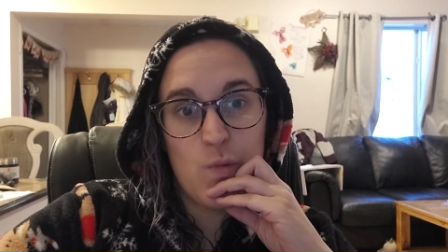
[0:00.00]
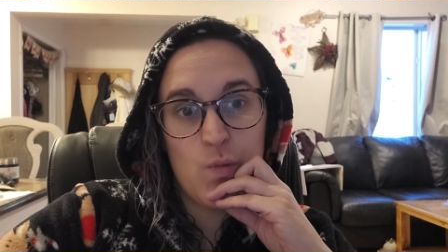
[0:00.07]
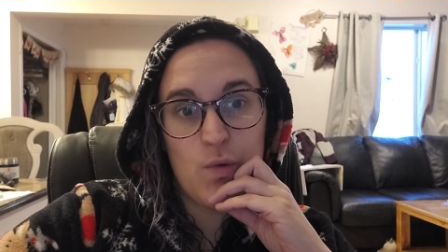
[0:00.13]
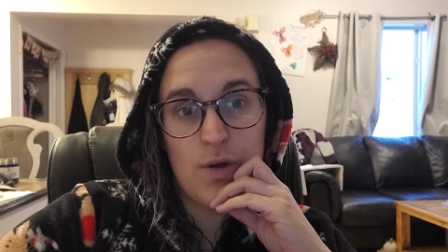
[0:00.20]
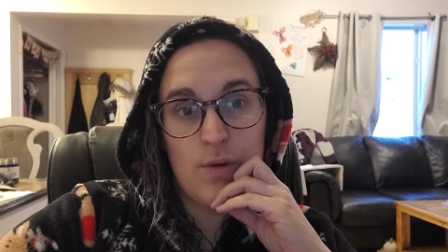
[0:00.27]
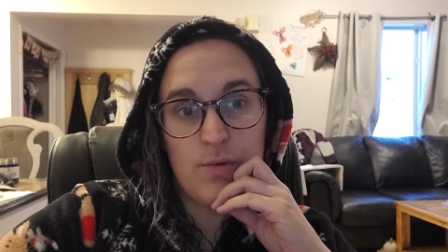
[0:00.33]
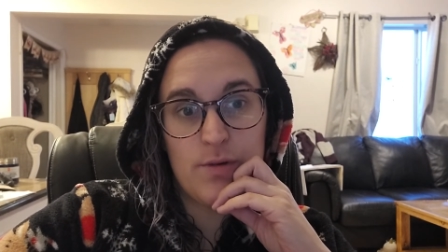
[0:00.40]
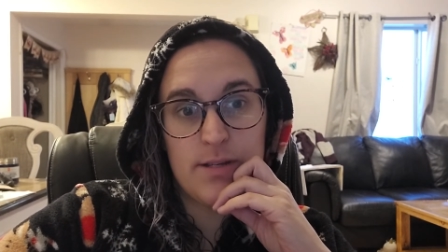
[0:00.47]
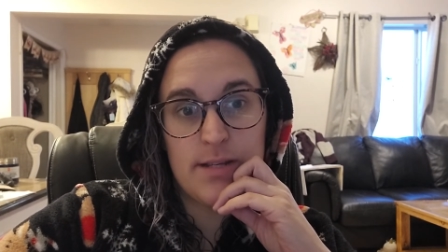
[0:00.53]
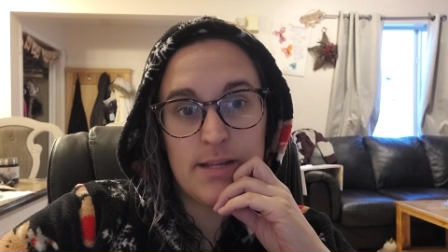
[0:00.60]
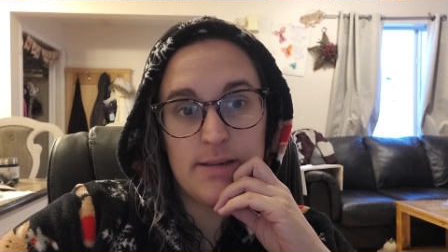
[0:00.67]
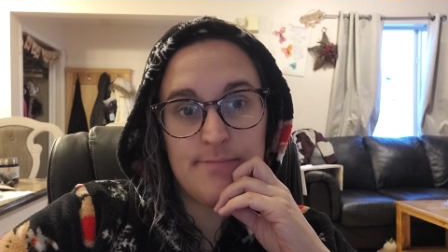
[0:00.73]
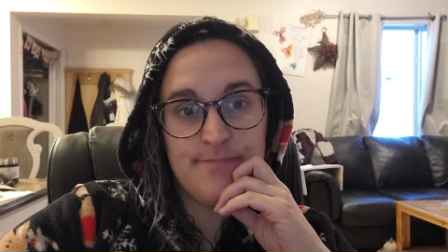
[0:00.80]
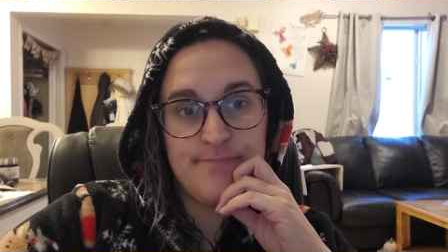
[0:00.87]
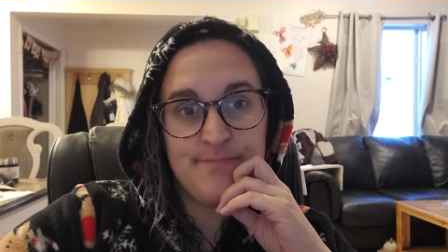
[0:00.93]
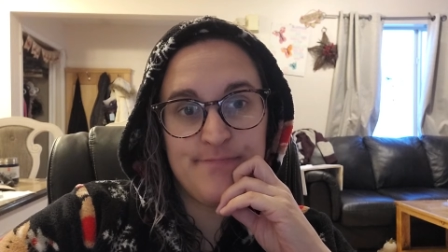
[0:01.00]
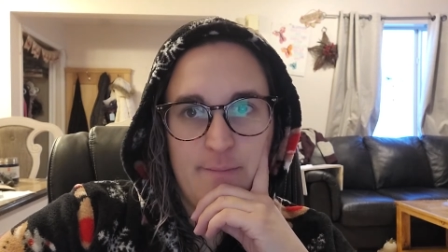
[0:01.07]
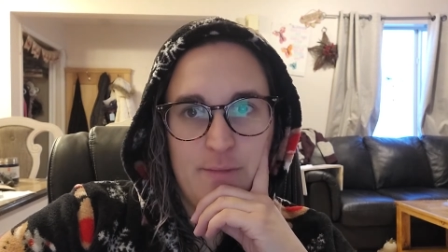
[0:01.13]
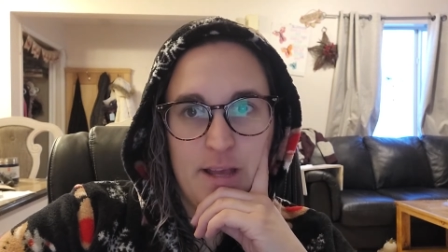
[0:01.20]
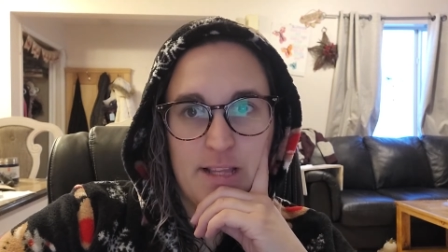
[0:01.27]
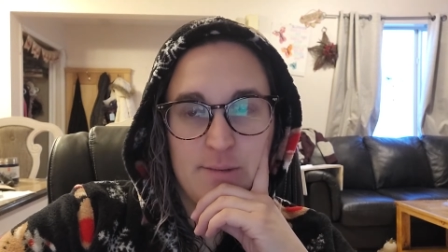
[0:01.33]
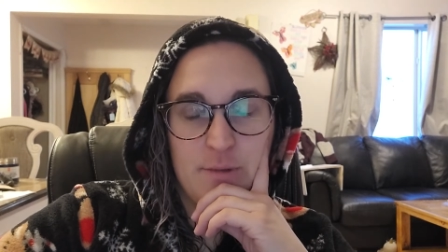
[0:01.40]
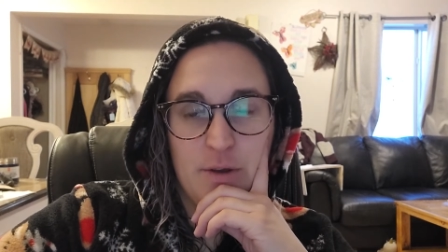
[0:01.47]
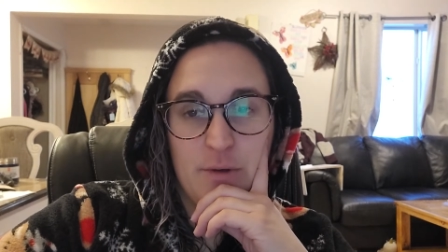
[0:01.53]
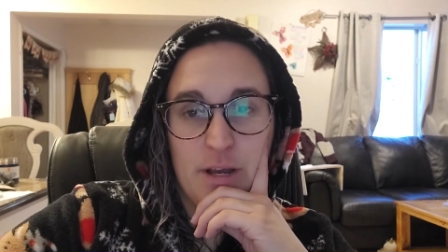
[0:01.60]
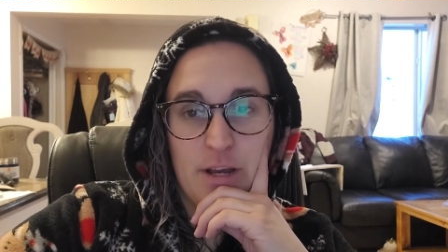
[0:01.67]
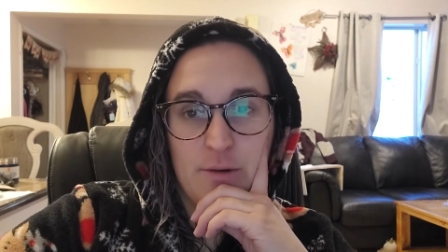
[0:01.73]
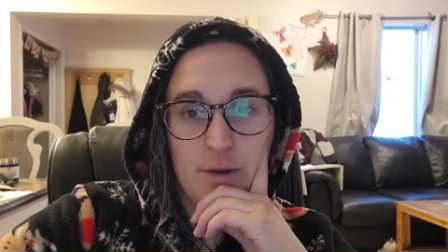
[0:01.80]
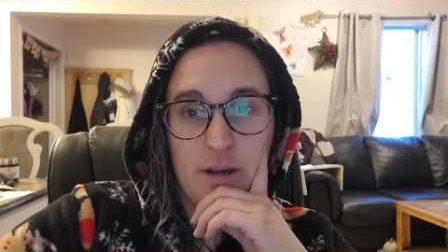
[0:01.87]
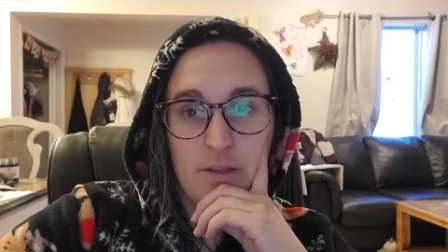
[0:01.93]
we will see. That's my
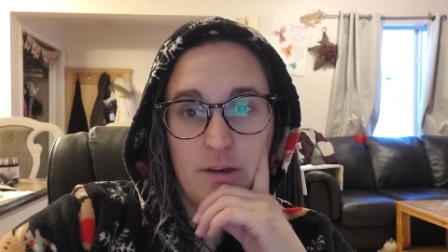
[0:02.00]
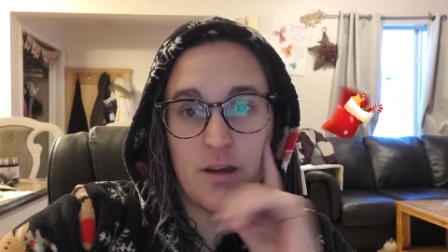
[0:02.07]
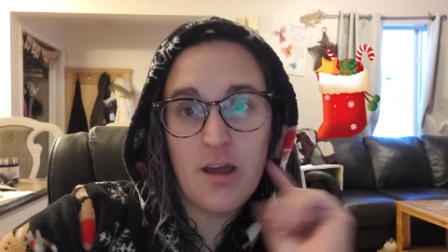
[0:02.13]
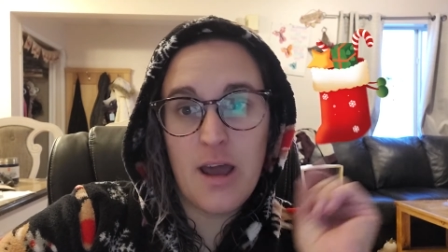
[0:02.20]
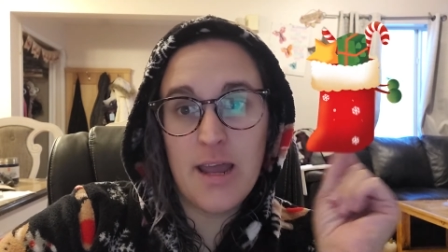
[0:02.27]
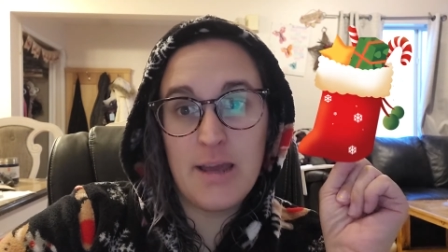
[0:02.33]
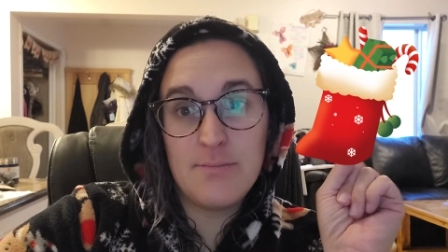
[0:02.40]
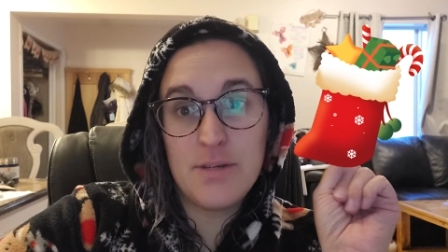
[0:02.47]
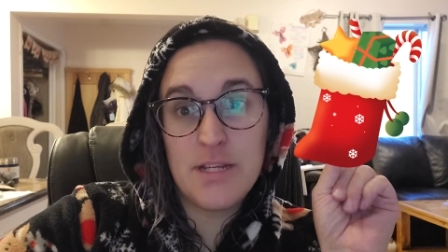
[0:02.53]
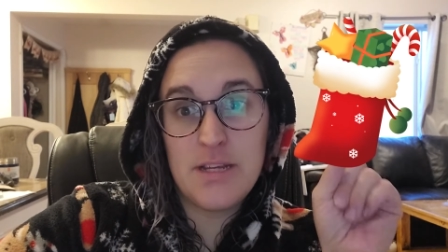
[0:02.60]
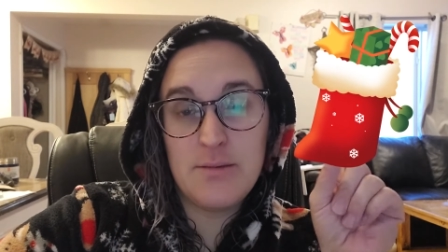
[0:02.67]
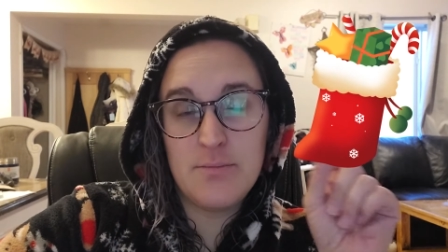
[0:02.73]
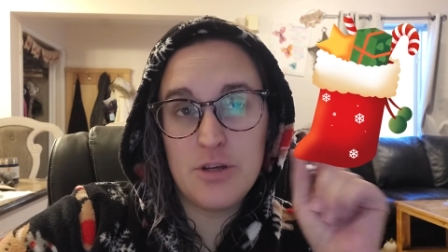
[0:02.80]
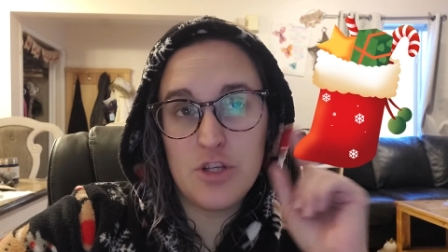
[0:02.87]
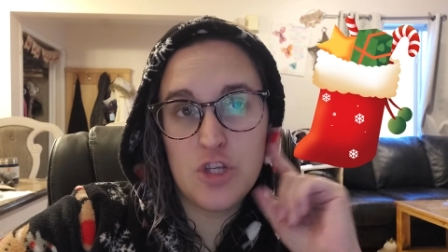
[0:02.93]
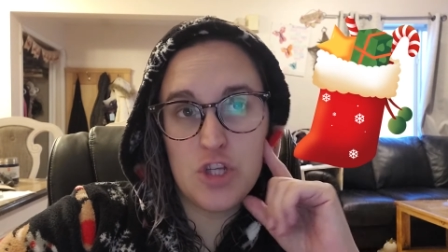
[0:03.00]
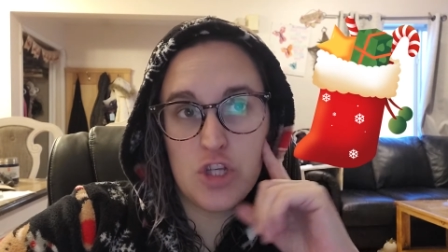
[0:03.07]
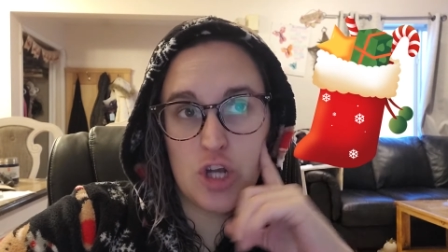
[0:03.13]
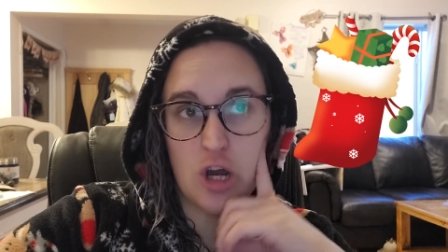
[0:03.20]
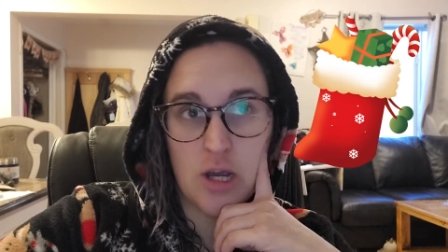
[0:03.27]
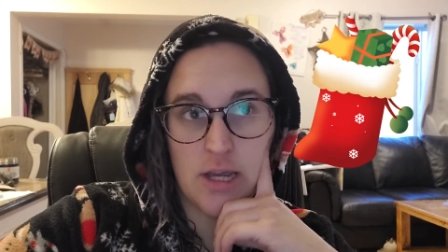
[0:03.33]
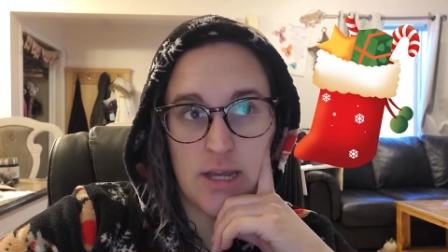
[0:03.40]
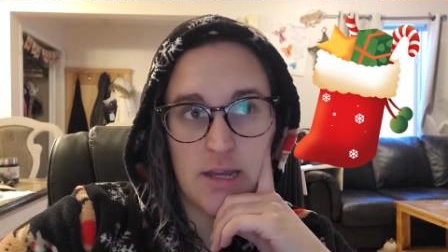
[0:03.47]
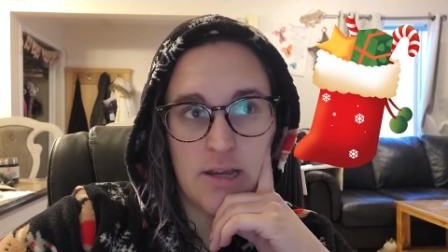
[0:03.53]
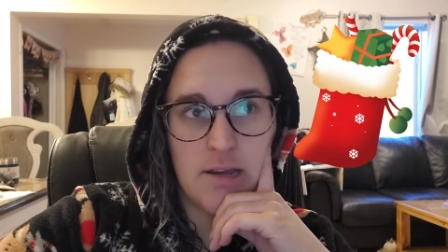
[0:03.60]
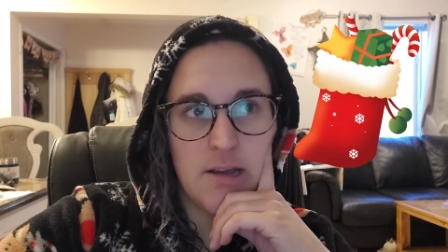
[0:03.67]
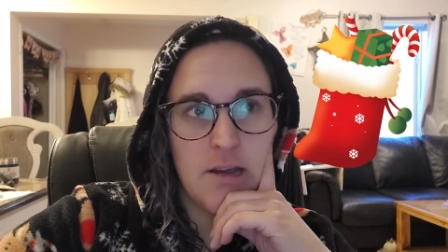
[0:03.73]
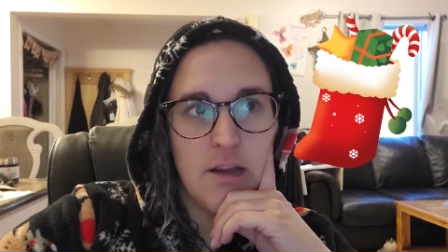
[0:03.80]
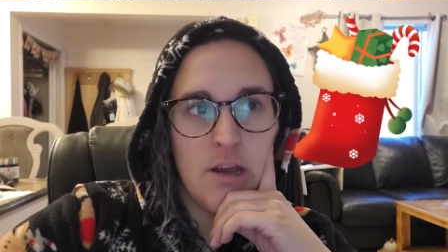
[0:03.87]
Reindeer Readathon. I am Team Stalking.